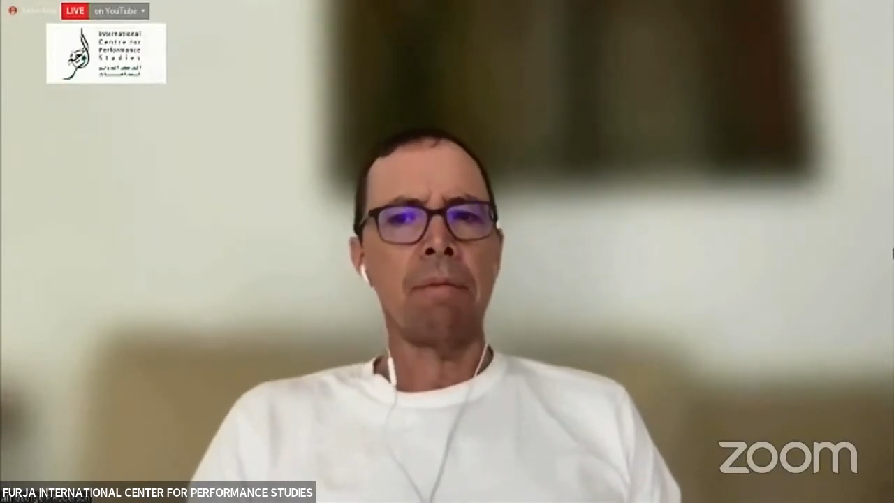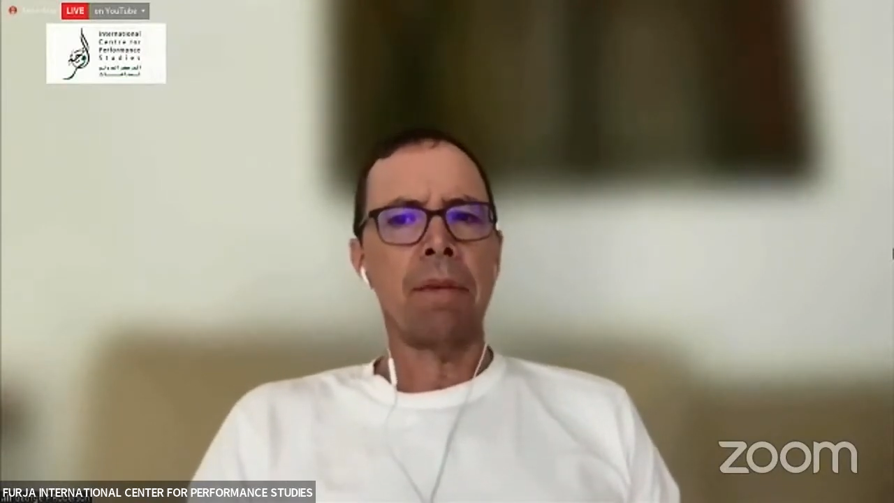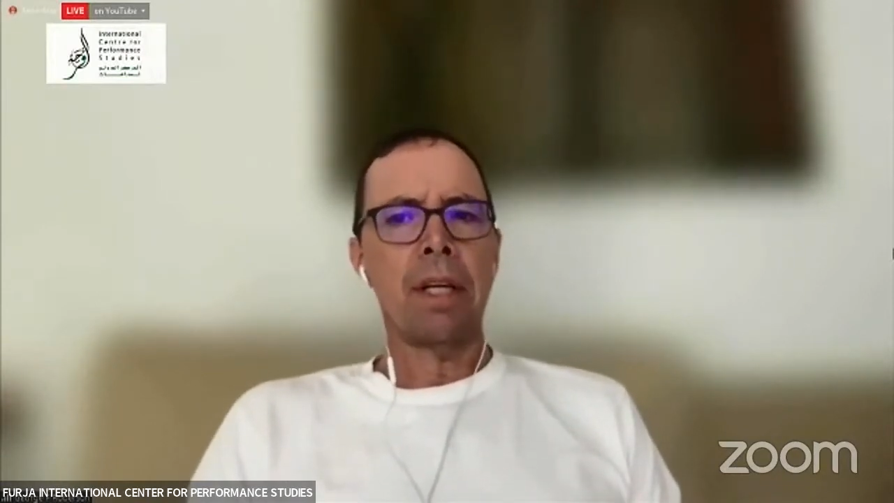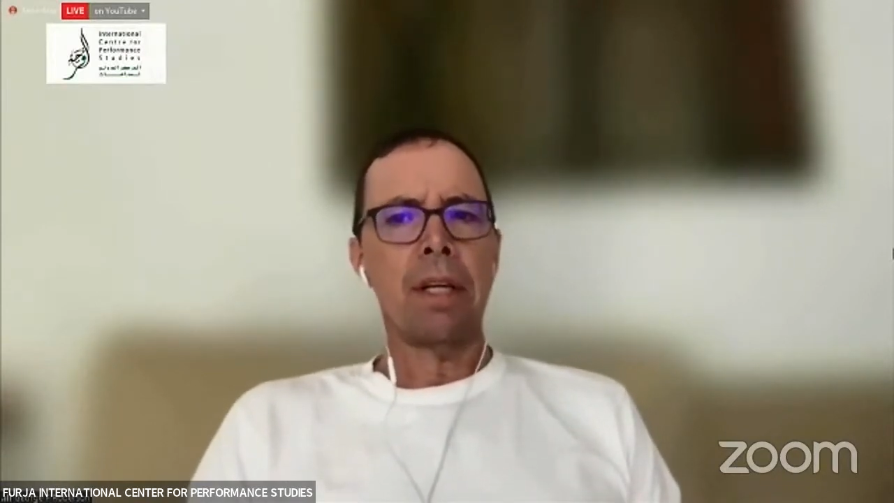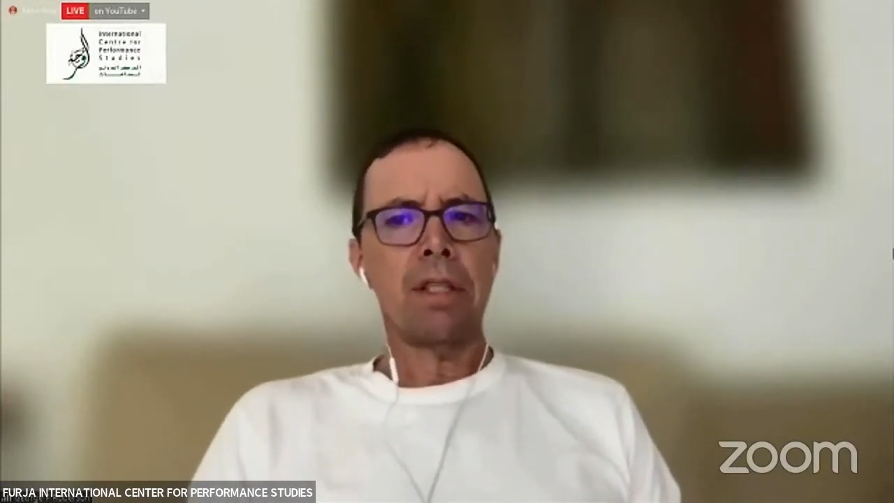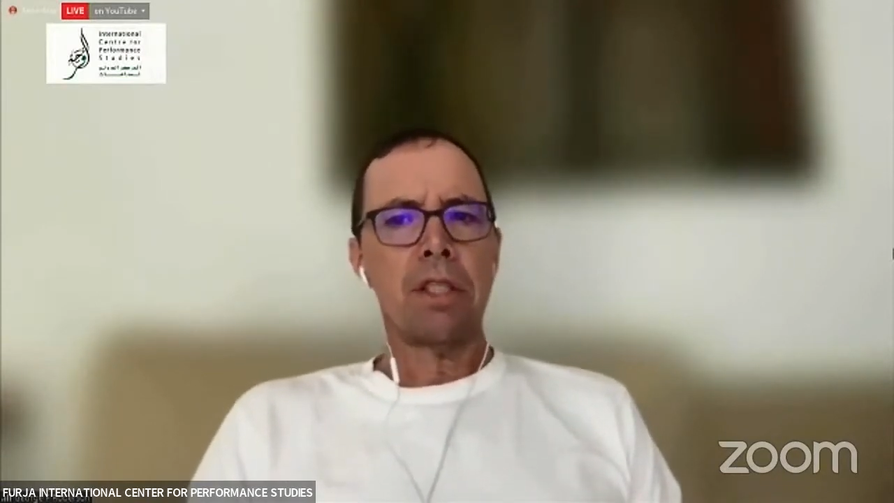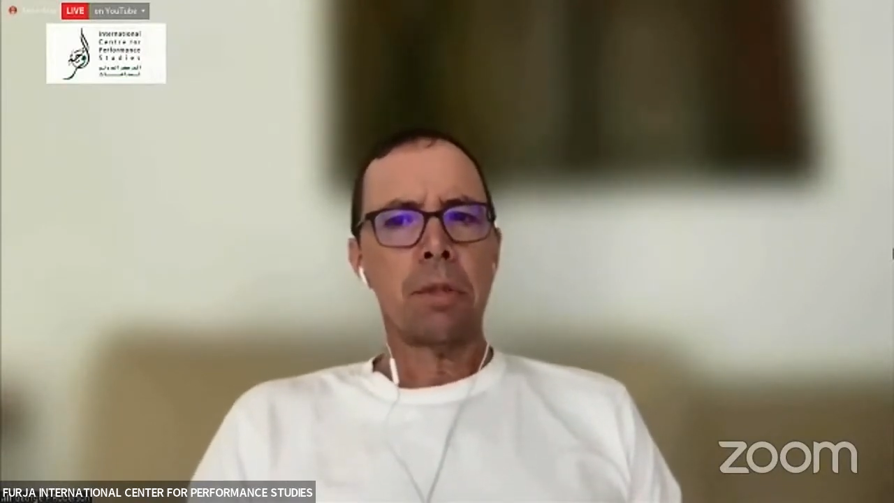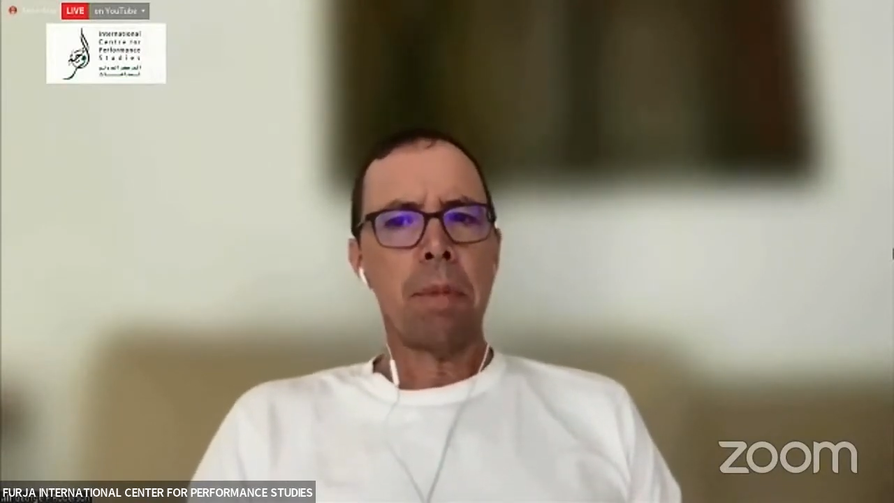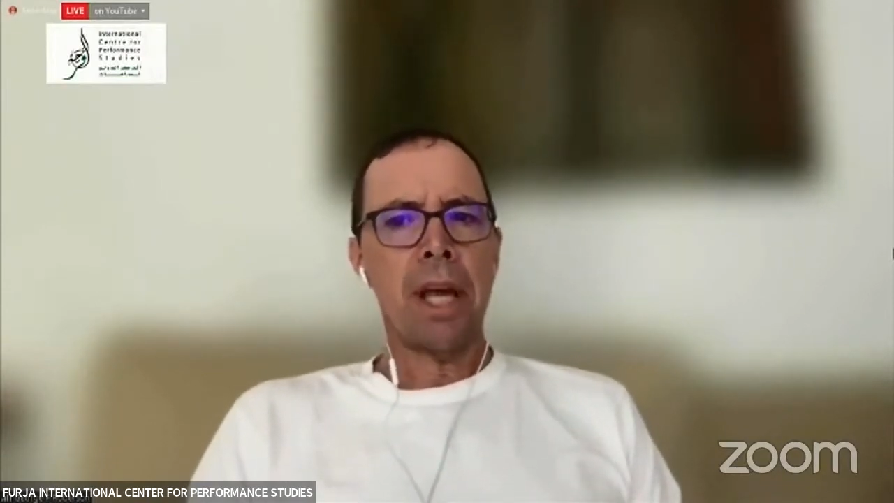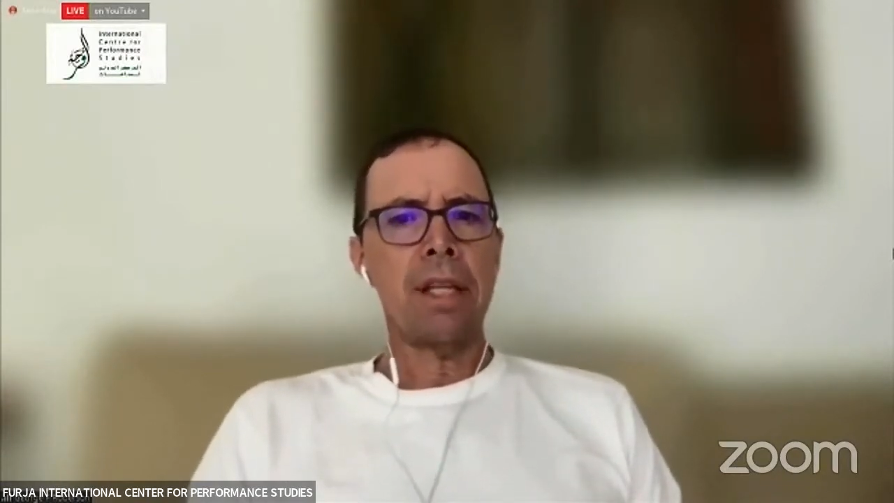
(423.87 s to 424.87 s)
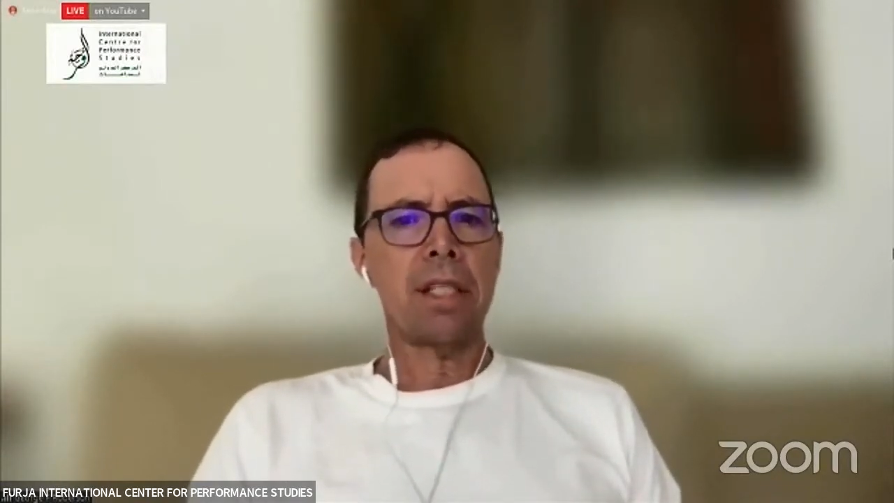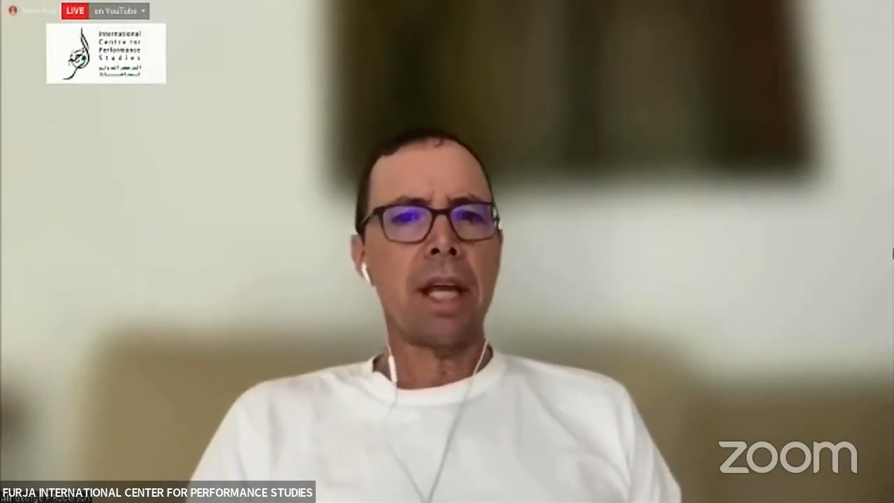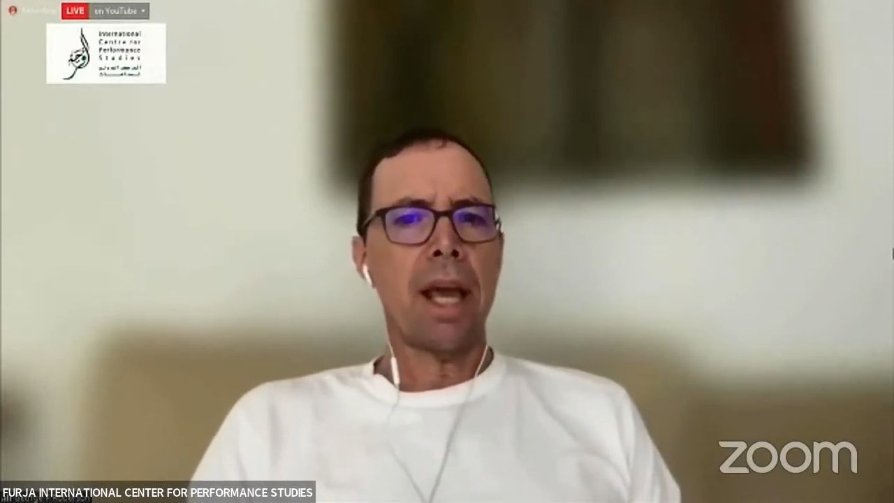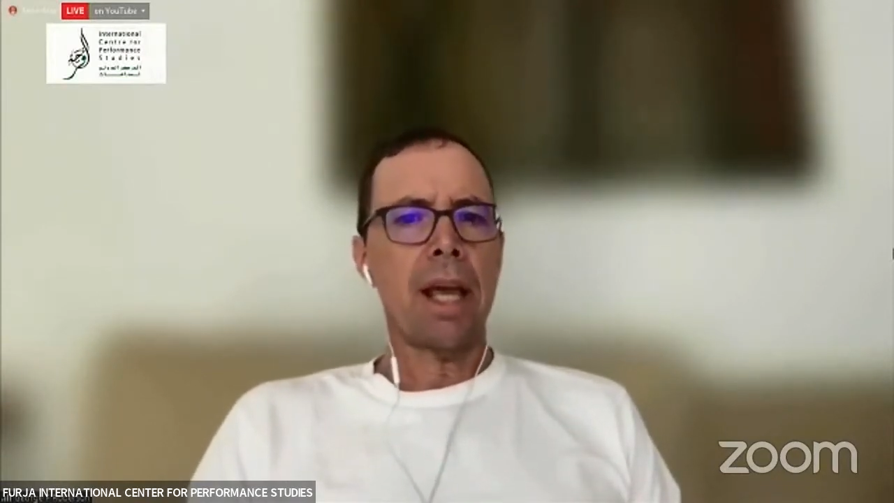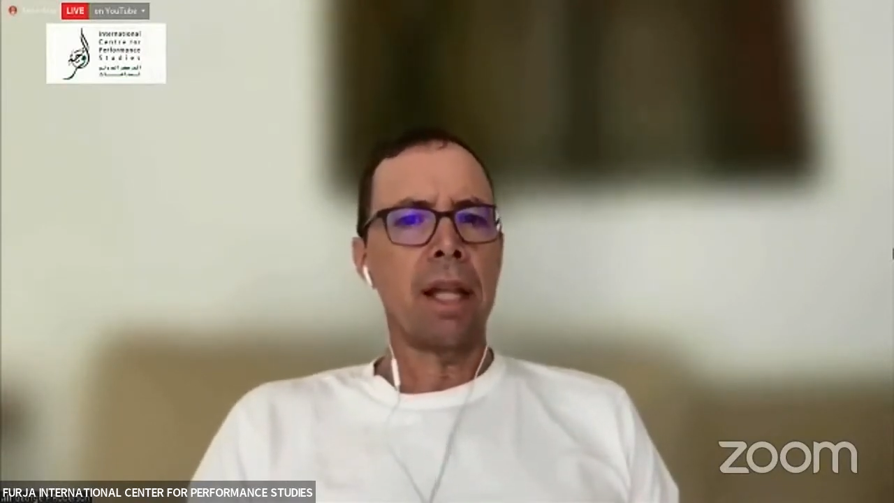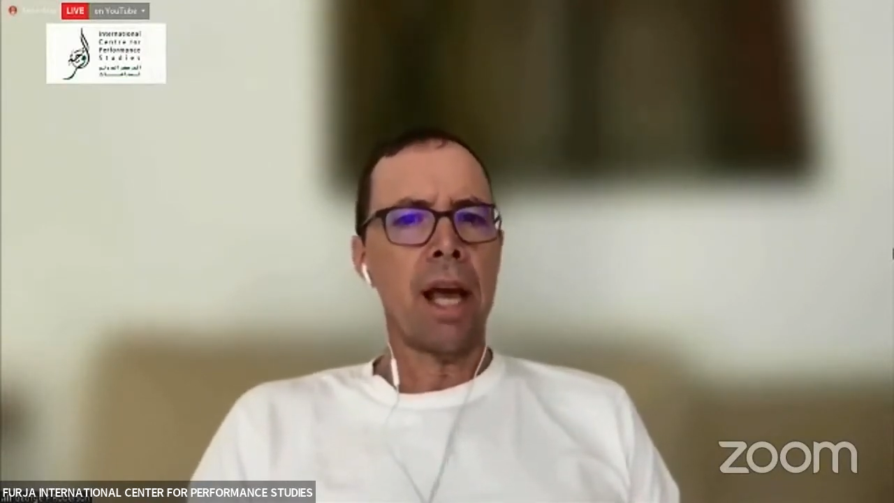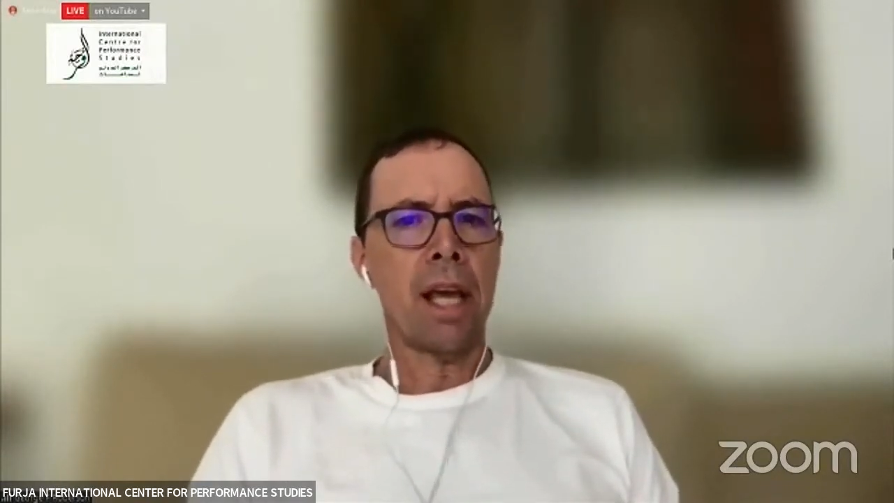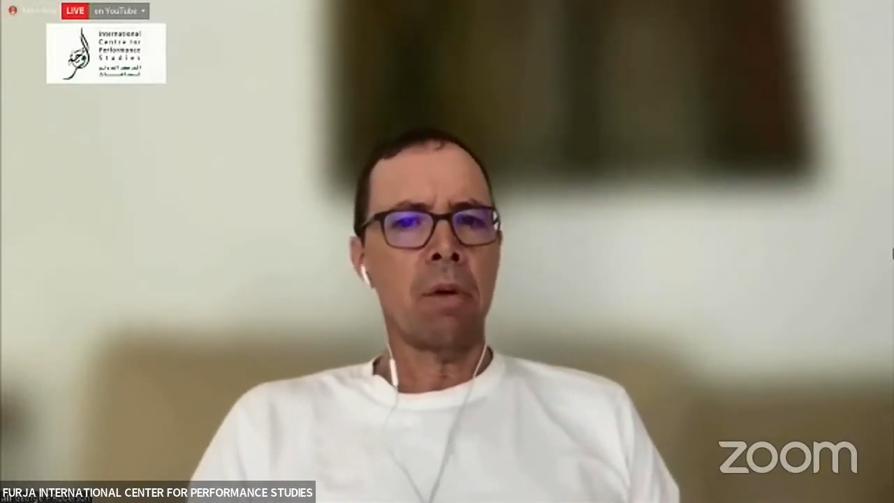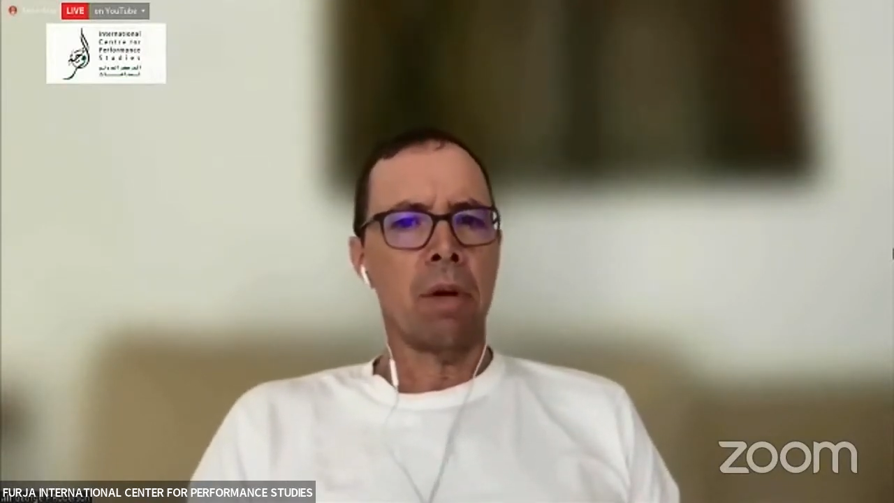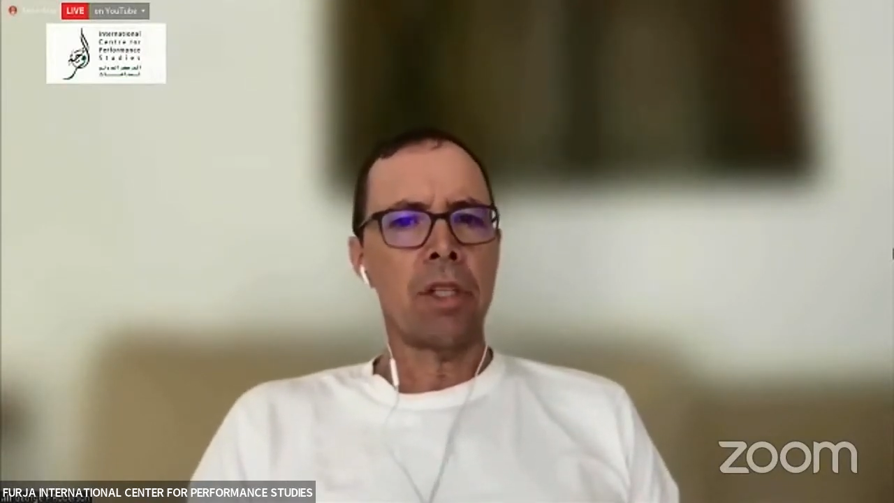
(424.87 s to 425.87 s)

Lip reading: space, and language.